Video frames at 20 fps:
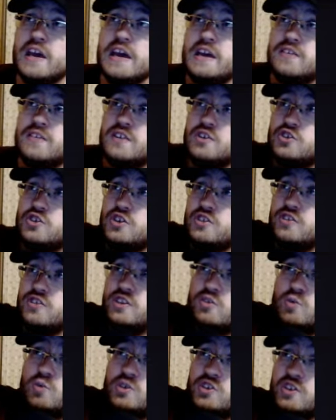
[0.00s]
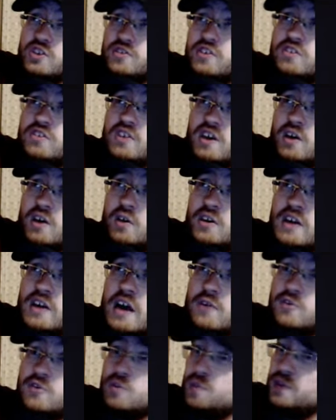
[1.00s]
Then she sees what she thinks is a
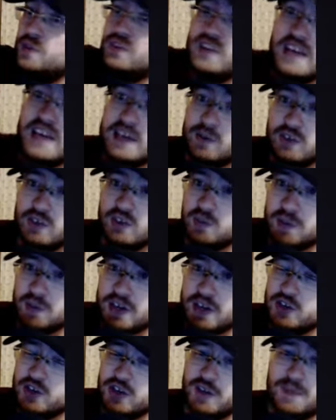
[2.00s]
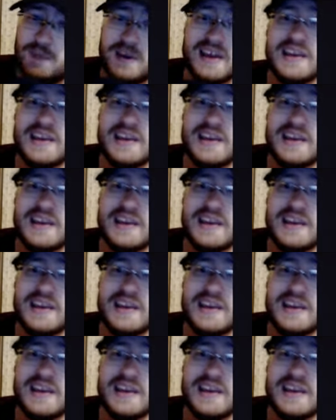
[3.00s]
helicopter, but it's an alien spaceship.